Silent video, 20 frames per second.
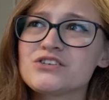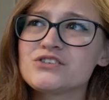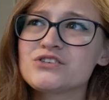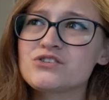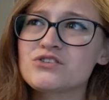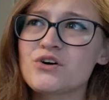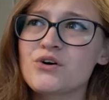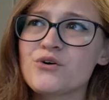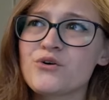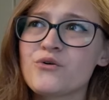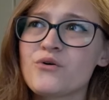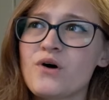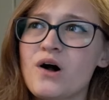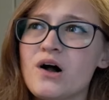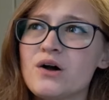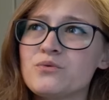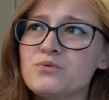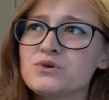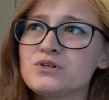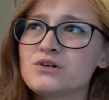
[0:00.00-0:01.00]
so
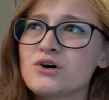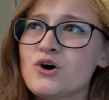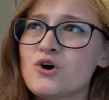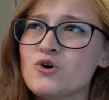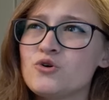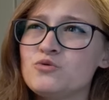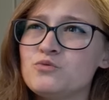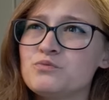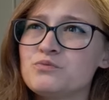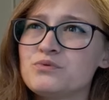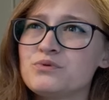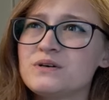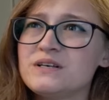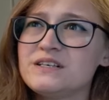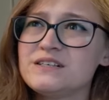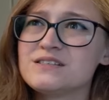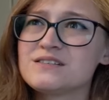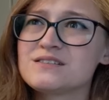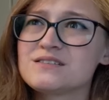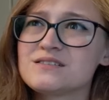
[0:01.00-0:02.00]
I would hope
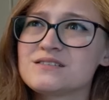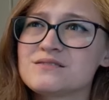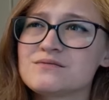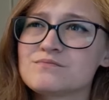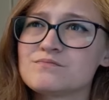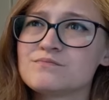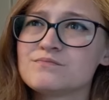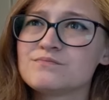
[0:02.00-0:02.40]
he is